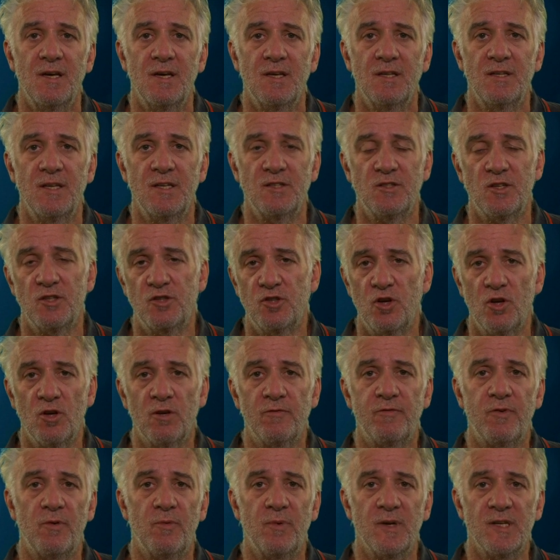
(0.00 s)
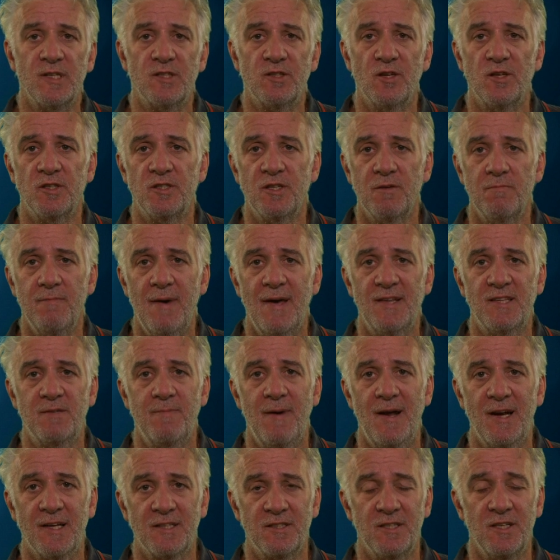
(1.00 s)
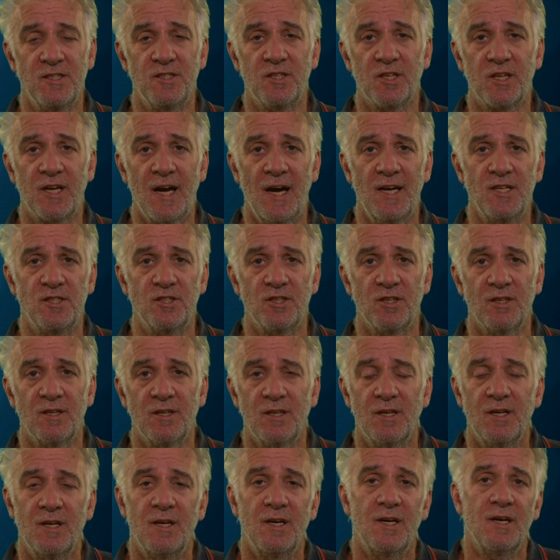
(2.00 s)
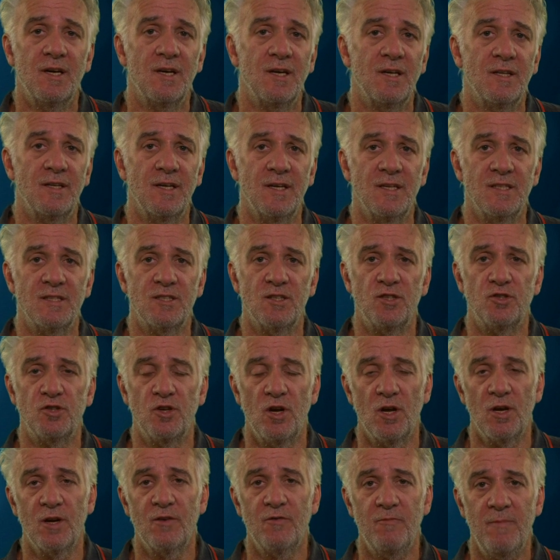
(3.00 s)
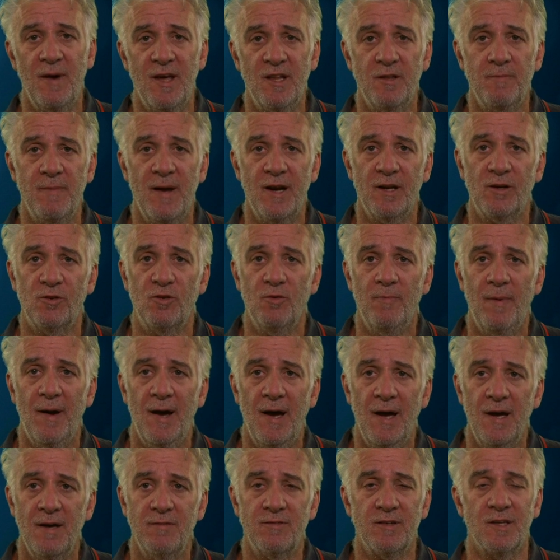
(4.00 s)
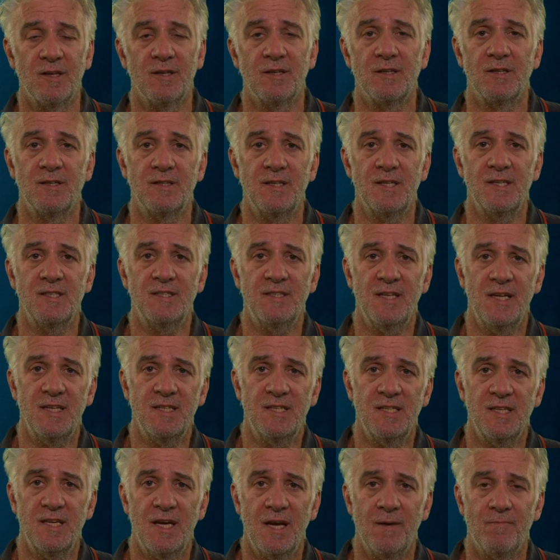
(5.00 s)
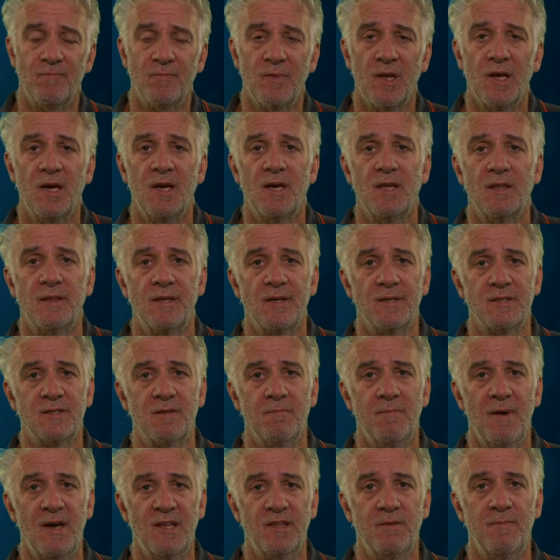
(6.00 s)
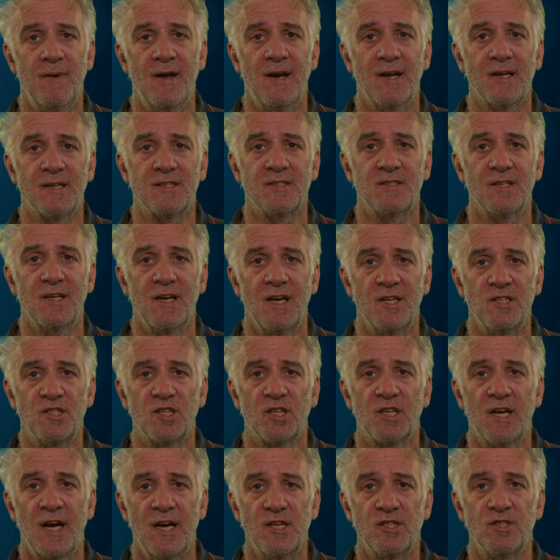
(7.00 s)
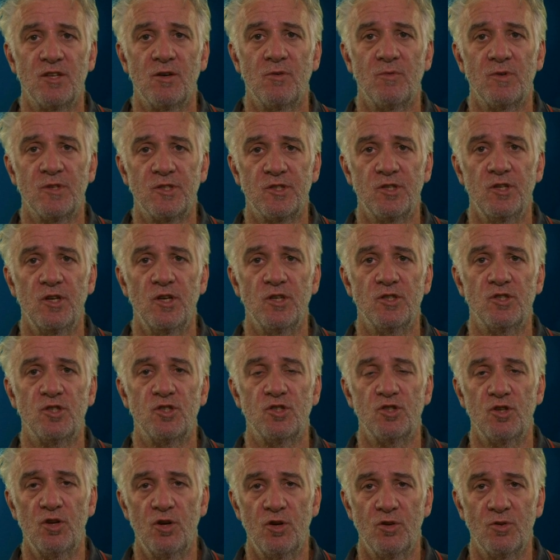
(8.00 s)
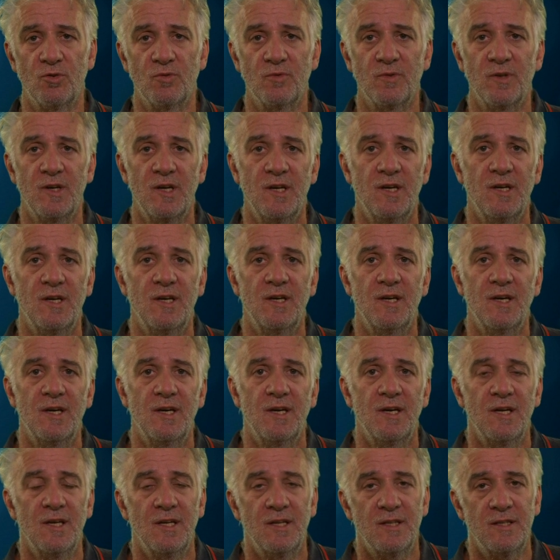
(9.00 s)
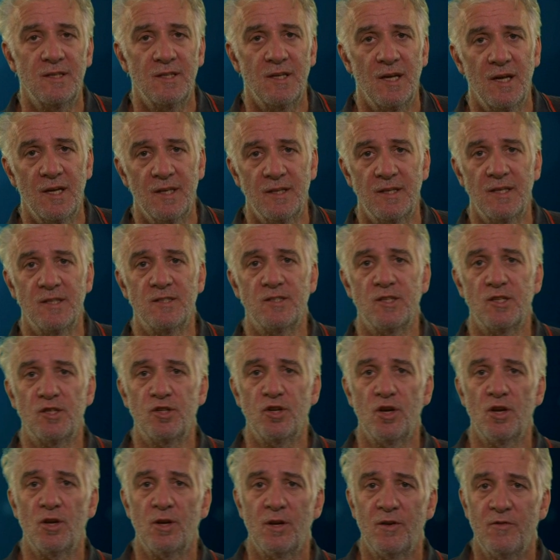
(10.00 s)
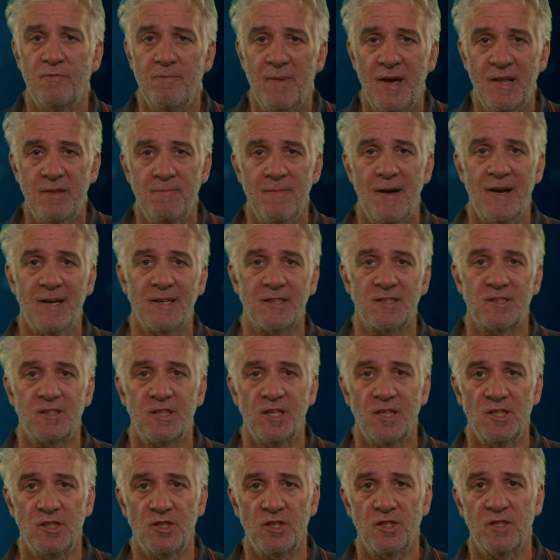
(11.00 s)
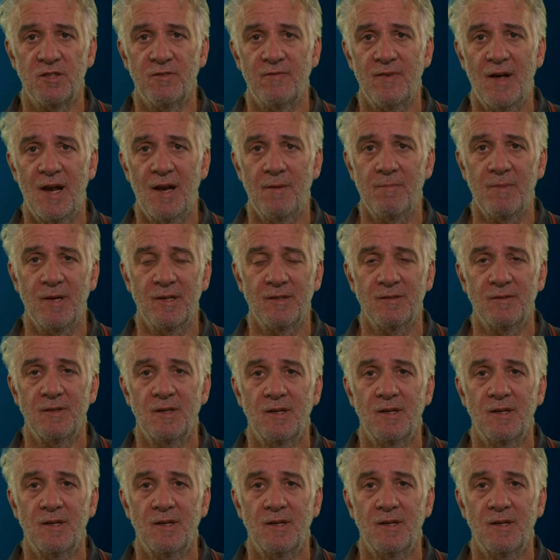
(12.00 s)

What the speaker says: There's the Journal for Research in Mathematics Education. There's the Journal of Mathematical Behaviour. There's ZDM. There's the Mathematics Education Research Journal. There's the Journal of Mathematics Teacher Development.